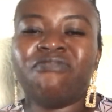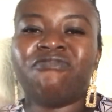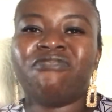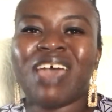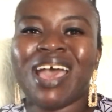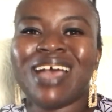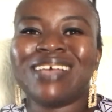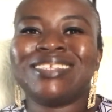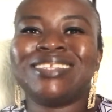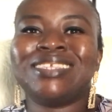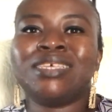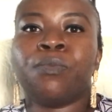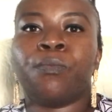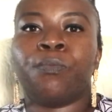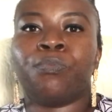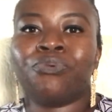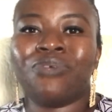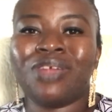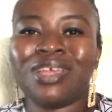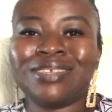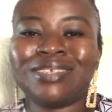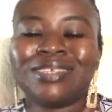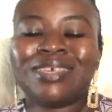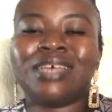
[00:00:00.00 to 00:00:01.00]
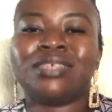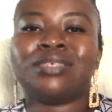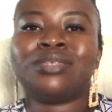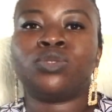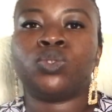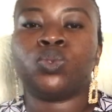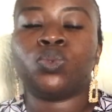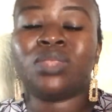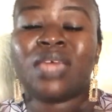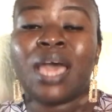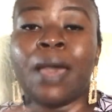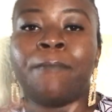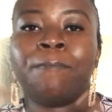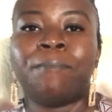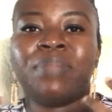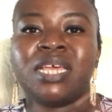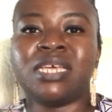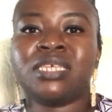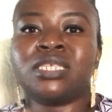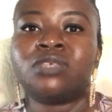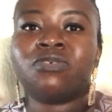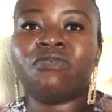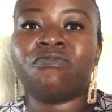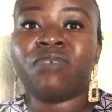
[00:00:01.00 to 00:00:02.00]
Fasting brings us to that
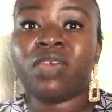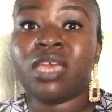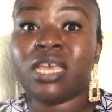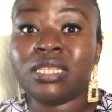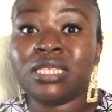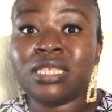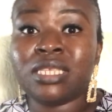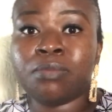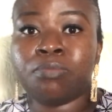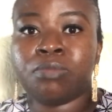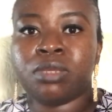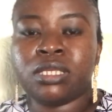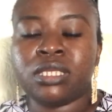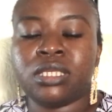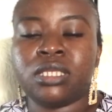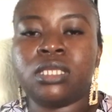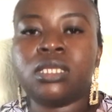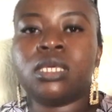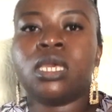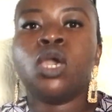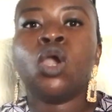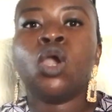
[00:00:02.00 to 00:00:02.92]
place of intimacy